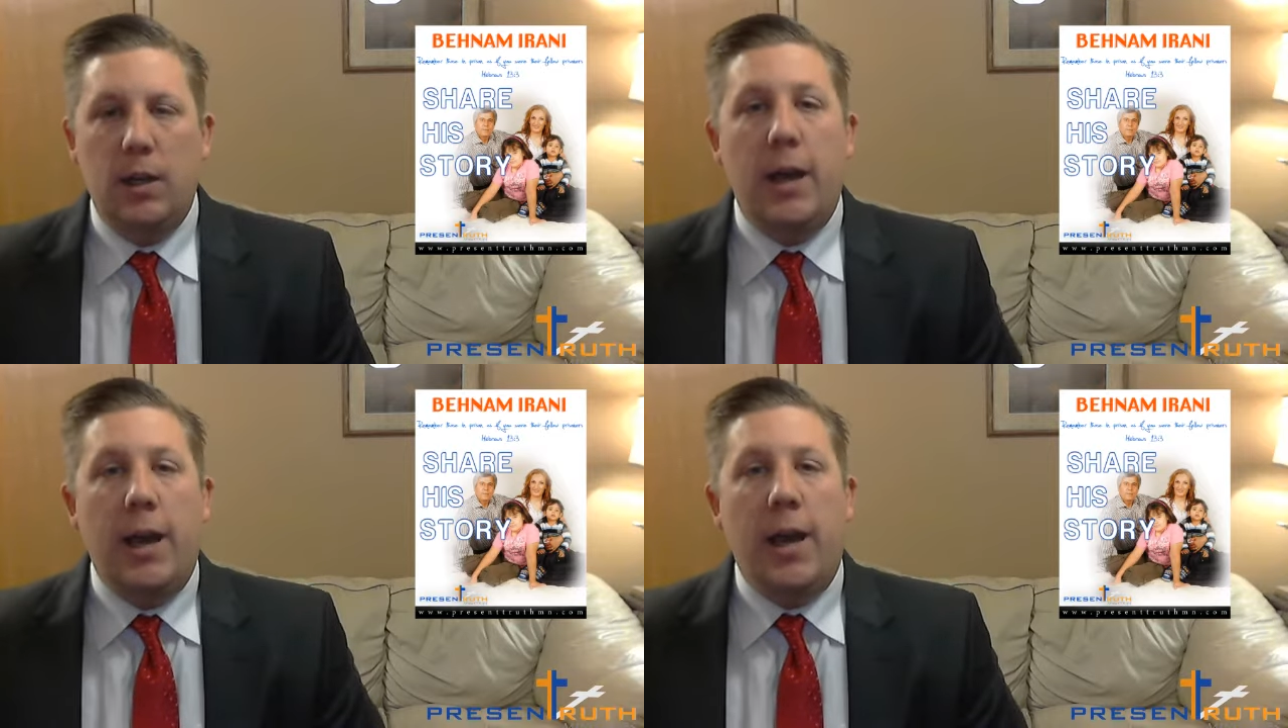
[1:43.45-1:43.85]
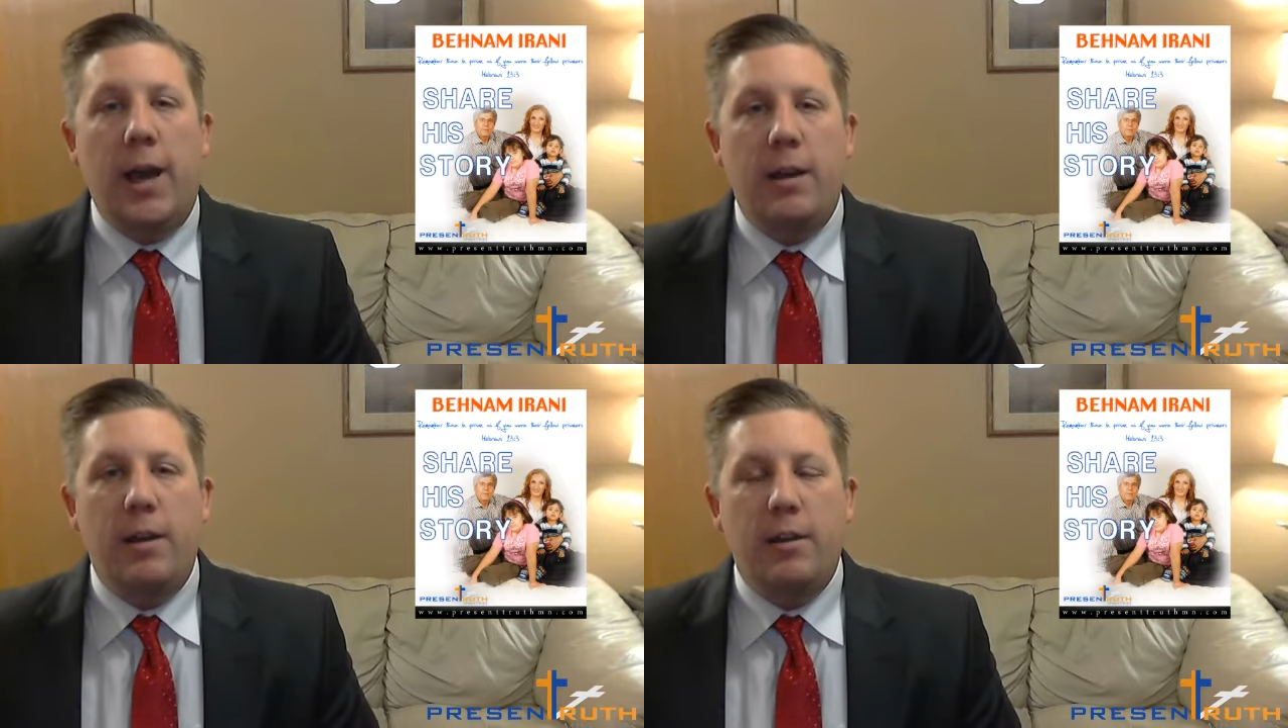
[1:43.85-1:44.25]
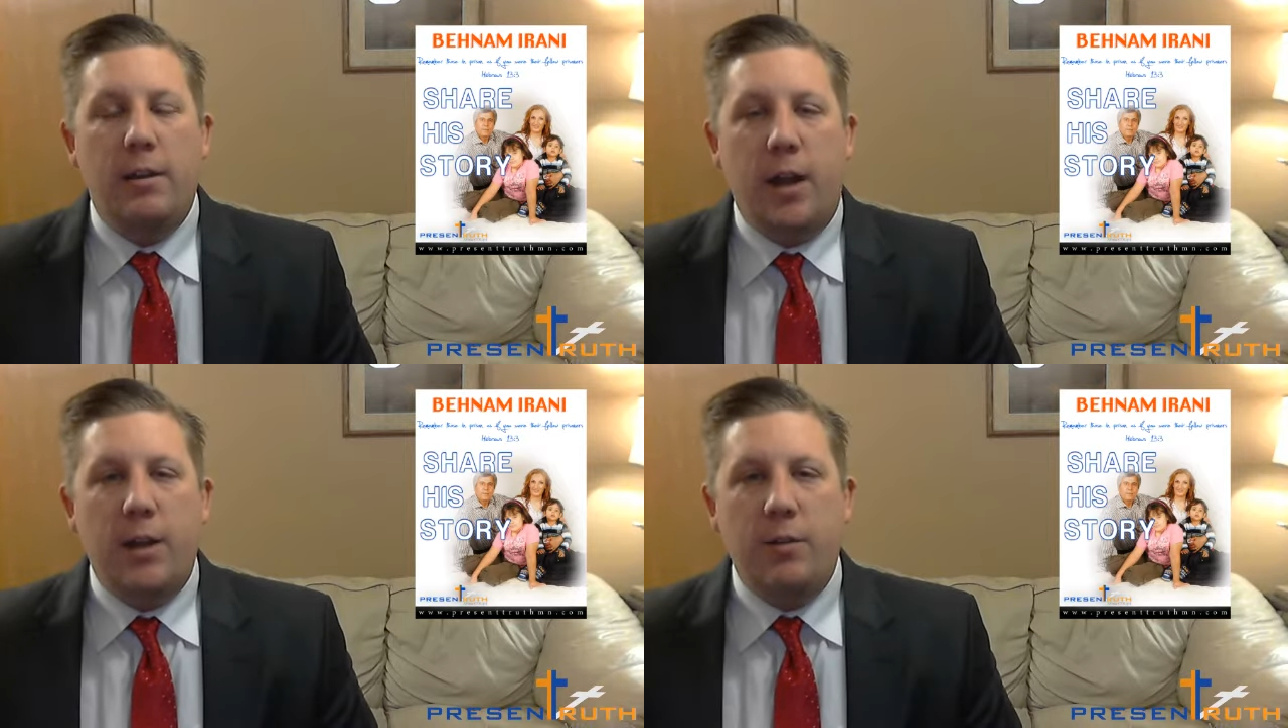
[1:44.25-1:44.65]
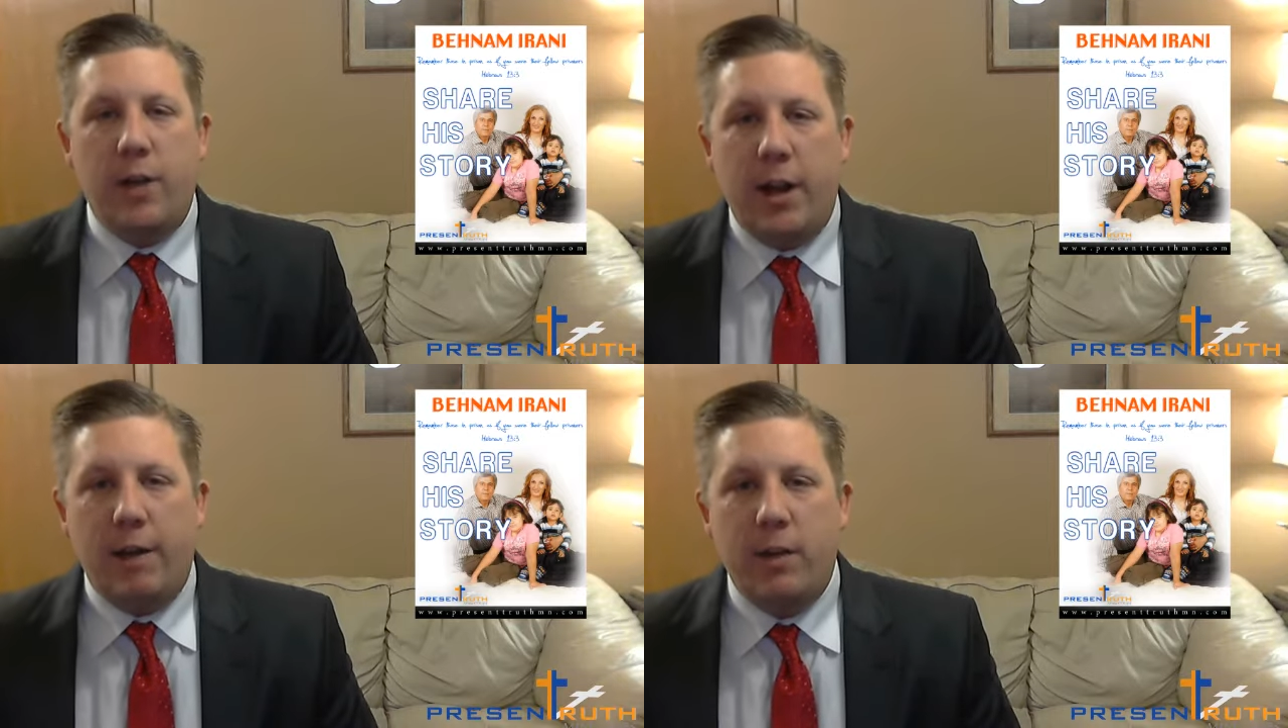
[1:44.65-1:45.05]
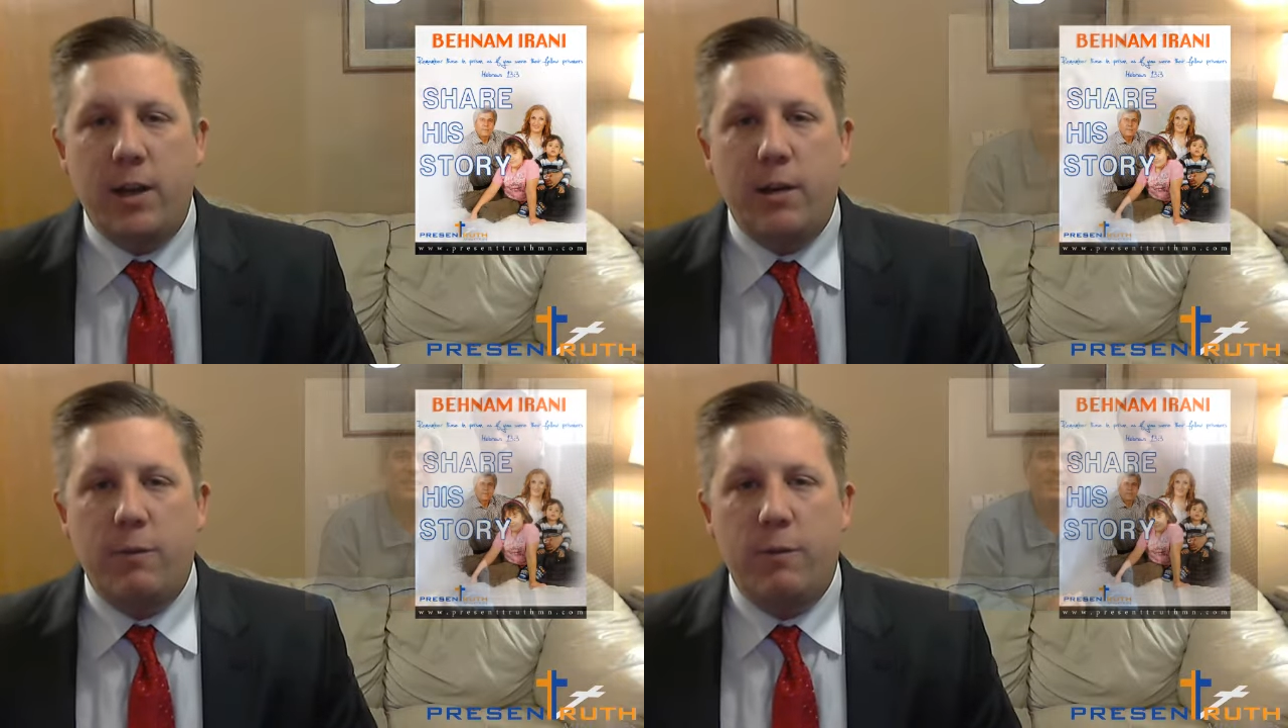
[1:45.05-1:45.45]
And I do not have any
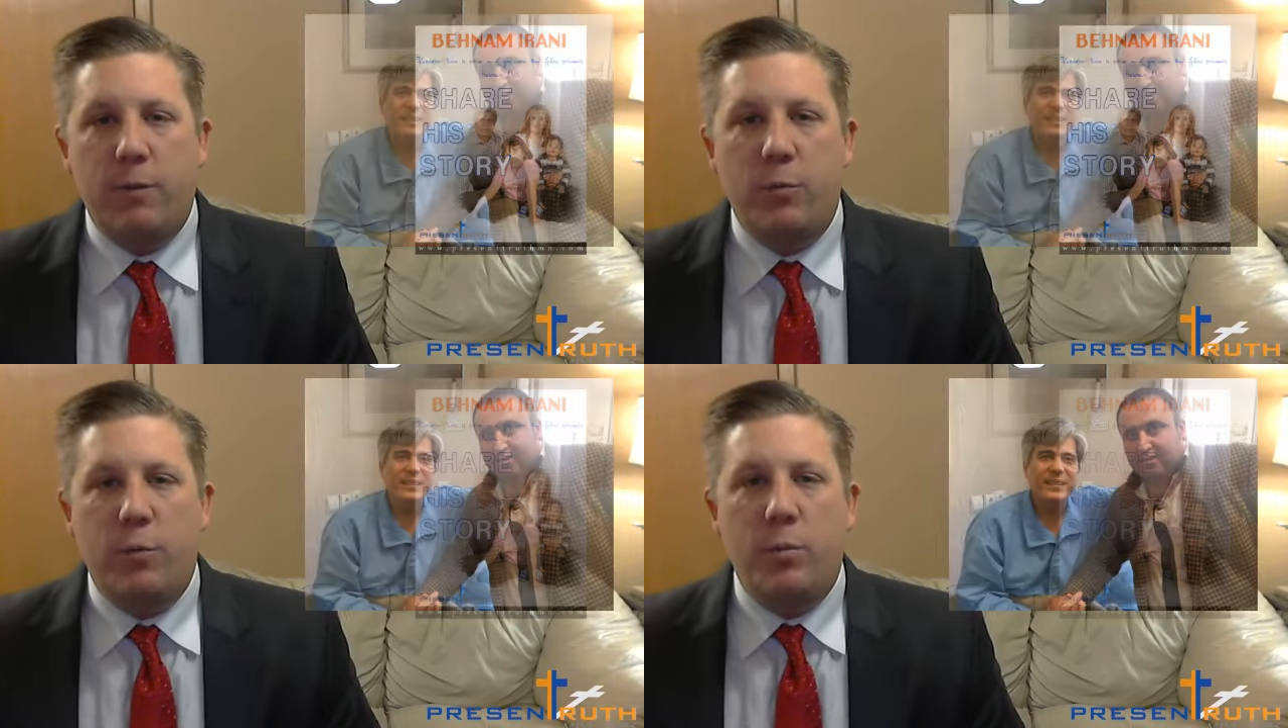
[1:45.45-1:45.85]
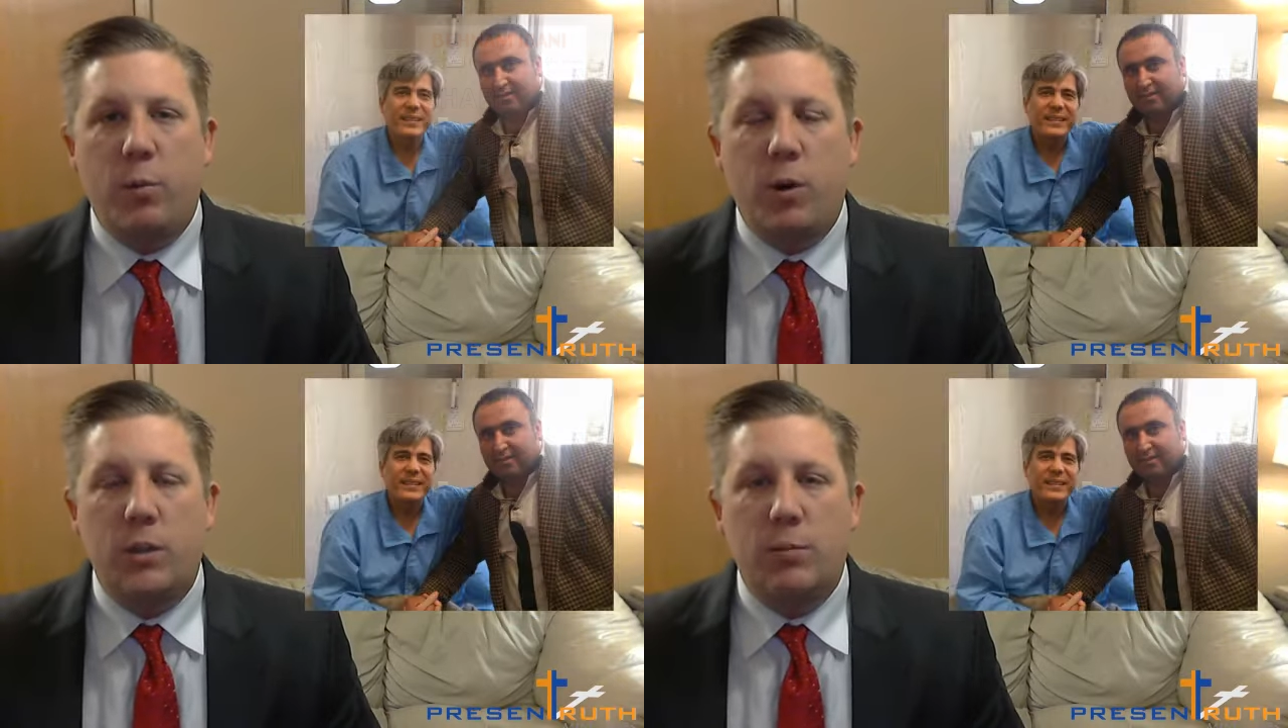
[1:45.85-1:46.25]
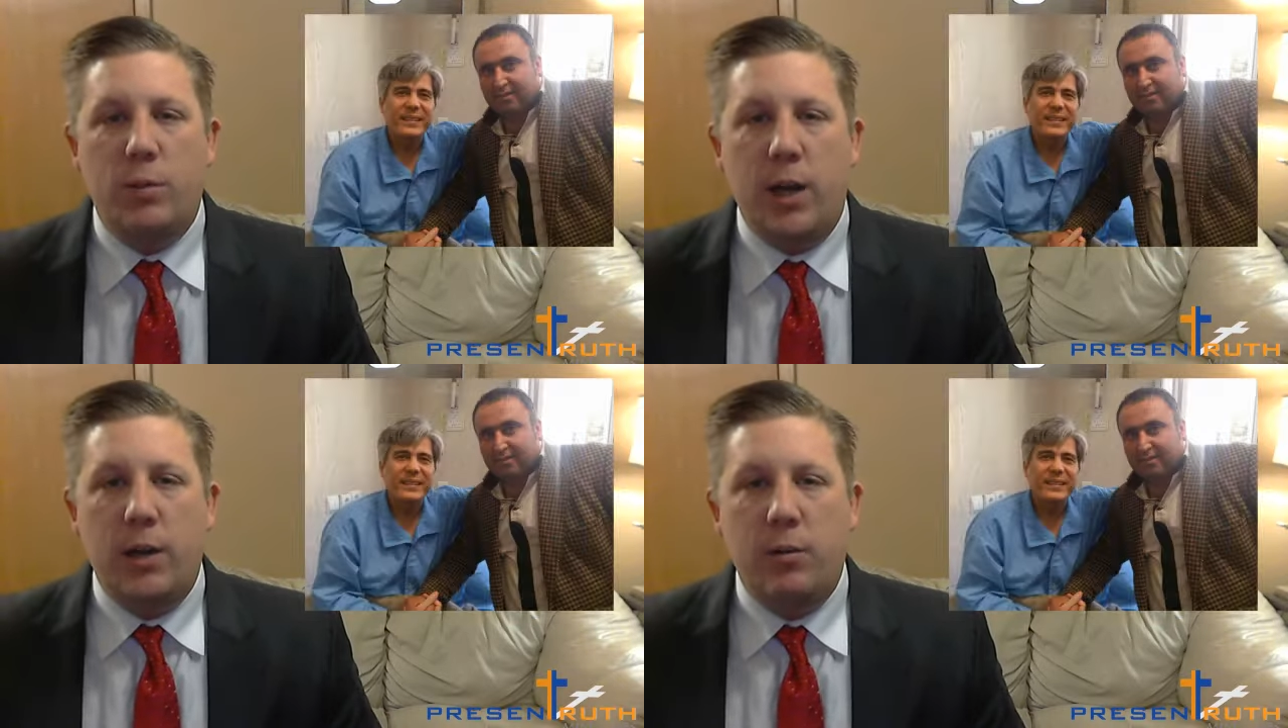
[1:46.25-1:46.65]
confirmed reports, but I do